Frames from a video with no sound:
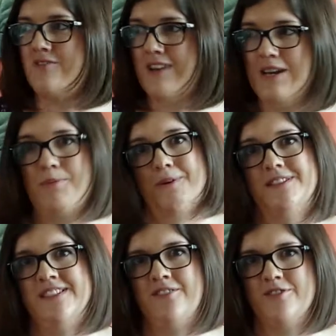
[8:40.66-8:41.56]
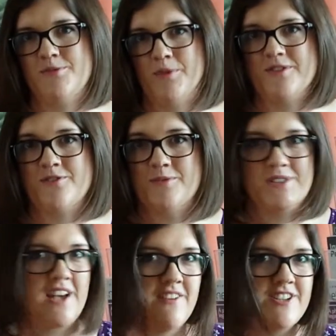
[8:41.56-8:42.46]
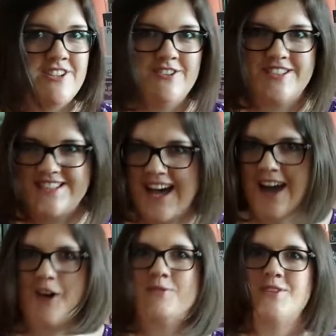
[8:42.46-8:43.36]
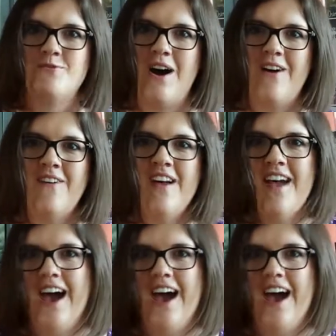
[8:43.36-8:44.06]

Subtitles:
a really positive response from service users, that helped as well.